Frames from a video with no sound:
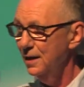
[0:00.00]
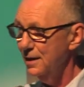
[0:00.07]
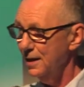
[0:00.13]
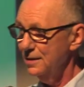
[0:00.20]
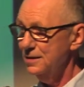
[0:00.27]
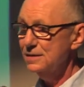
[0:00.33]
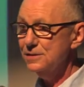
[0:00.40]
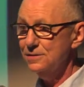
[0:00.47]

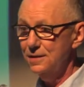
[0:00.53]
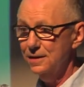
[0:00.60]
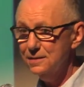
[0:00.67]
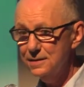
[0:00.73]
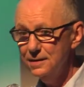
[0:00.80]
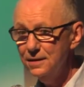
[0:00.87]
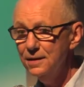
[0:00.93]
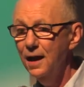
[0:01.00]
And
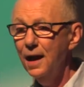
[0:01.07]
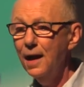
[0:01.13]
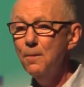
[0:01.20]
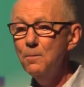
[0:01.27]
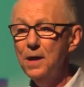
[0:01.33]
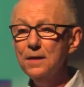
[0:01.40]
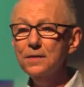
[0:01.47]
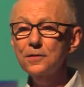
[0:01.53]
incidentally,
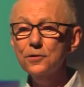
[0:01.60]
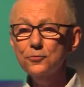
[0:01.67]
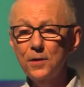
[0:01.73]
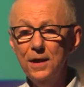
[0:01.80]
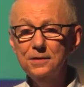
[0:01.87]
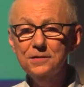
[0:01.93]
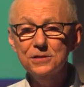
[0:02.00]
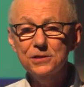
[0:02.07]
among the
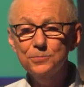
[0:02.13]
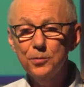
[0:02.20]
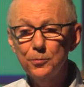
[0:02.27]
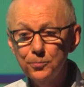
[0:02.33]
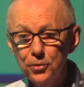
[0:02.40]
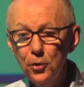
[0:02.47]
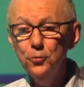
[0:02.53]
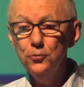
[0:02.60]
greatest
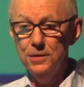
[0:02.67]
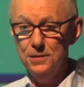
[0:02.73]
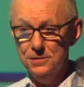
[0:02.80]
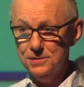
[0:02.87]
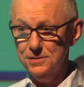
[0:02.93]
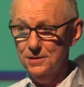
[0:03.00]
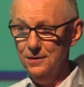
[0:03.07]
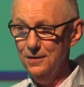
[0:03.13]

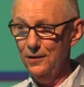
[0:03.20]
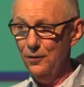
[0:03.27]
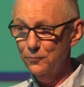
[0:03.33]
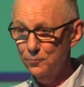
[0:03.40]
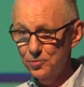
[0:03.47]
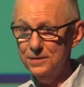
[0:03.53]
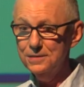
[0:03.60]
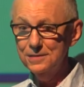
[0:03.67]
proponents
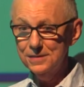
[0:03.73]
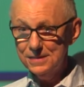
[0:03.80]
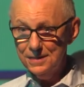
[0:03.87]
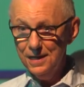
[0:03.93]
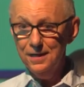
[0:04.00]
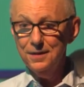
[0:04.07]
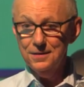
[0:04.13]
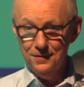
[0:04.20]
of Britain
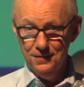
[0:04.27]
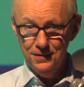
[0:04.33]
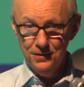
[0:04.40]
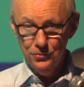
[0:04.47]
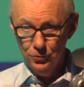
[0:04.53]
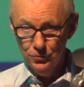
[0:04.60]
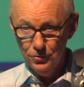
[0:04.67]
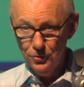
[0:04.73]
staying in the
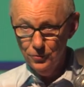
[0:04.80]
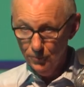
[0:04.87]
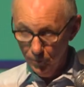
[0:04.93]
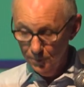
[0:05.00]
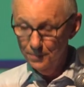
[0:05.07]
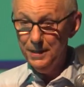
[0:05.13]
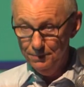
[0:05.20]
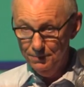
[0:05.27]
euro or
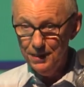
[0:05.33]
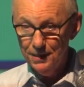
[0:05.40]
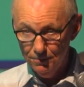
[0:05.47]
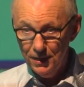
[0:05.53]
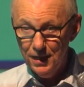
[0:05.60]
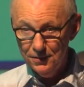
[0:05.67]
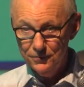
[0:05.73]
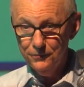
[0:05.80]
be, being
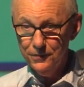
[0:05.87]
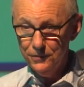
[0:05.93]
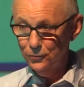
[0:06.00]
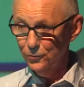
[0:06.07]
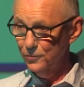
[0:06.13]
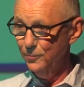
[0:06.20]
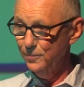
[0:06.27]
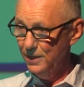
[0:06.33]
part of the
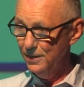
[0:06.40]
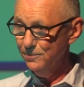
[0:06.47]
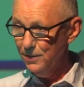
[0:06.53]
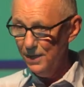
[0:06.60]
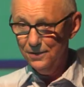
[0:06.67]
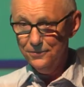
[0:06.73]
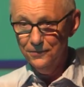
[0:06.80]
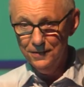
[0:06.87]
euro, being
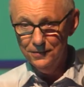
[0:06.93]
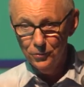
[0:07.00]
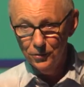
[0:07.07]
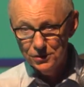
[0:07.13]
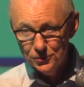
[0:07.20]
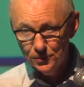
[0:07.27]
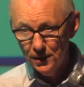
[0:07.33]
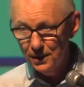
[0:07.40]
part of the
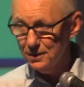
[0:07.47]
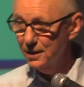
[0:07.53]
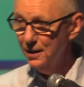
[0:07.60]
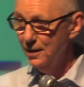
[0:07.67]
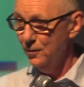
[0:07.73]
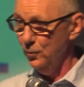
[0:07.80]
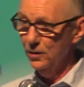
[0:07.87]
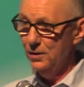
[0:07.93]
Deutschmark,
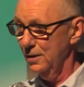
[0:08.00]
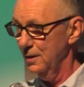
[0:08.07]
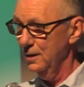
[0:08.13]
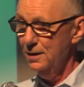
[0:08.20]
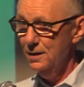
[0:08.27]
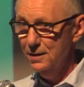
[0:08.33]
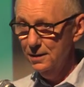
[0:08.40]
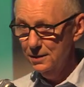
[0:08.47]
were
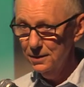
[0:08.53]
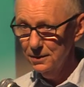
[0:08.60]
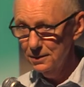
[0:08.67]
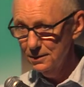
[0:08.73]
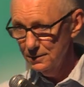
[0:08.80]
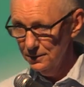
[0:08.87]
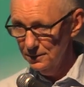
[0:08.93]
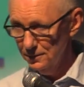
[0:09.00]

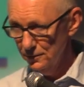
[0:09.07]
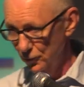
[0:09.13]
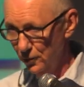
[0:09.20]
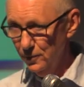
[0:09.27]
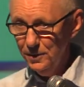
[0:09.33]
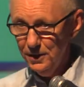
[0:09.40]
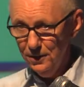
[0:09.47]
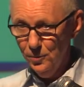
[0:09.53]

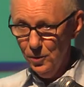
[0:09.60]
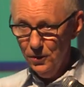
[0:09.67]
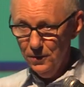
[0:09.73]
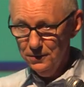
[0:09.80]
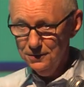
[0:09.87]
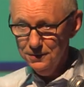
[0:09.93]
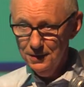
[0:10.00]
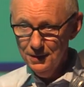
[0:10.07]
Norman
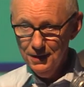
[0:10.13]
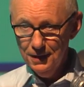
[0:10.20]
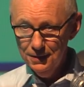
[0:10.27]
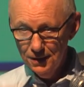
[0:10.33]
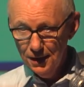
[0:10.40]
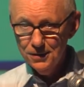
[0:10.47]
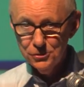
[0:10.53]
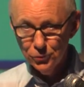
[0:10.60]
Lamont and
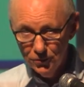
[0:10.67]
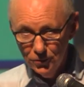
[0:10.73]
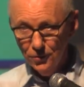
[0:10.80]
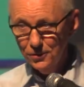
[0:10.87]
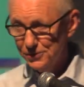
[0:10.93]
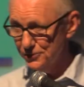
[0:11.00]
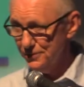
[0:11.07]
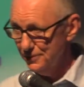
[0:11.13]
Nigel
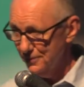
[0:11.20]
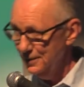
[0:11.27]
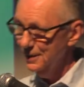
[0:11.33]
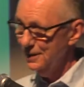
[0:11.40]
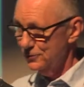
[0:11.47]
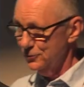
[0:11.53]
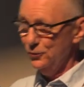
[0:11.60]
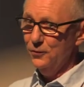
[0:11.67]
Lawson,
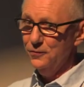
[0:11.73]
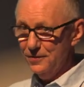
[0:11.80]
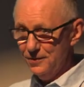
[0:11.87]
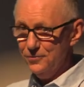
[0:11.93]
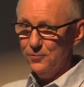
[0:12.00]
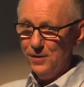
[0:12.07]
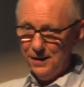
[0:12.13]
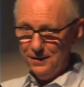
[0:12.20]
two of the
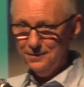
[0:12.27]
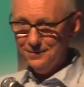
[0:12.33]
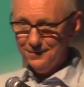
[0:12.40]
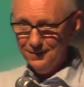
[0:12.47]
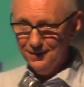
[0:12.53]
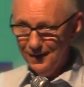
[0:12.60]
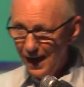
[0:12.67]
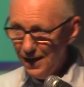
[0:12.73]
great uh,